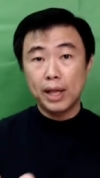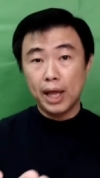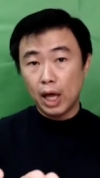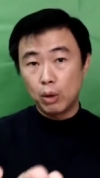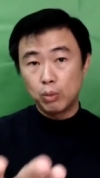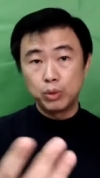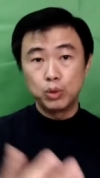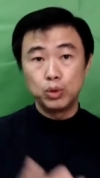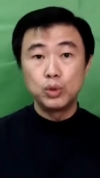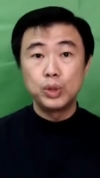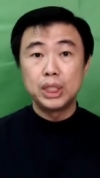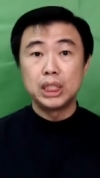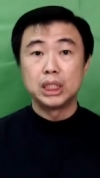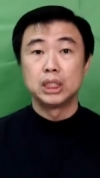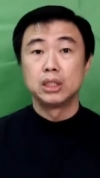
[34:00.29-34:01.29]
help do you
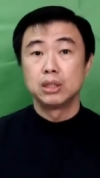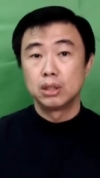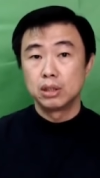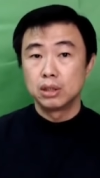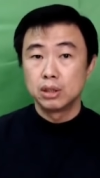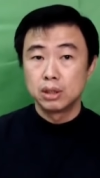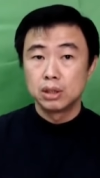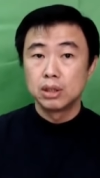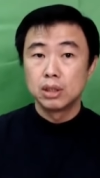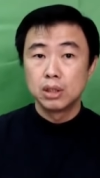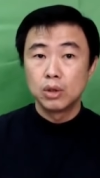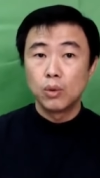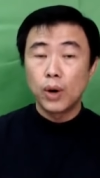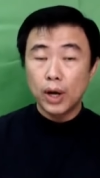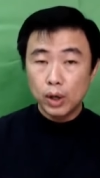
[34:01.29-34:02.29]
need
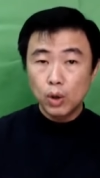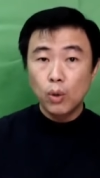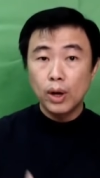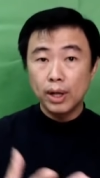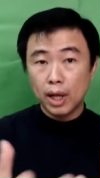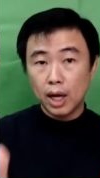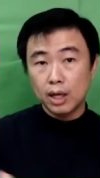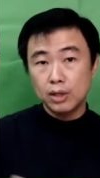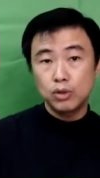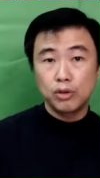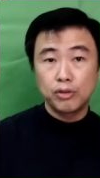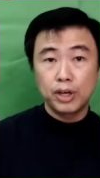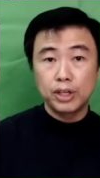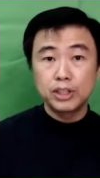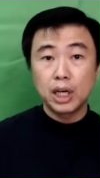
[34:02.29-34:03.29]
right go and ask
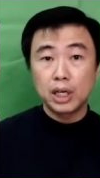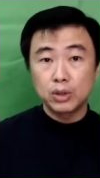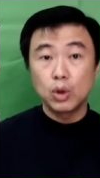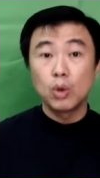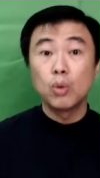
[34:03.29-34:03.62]
your so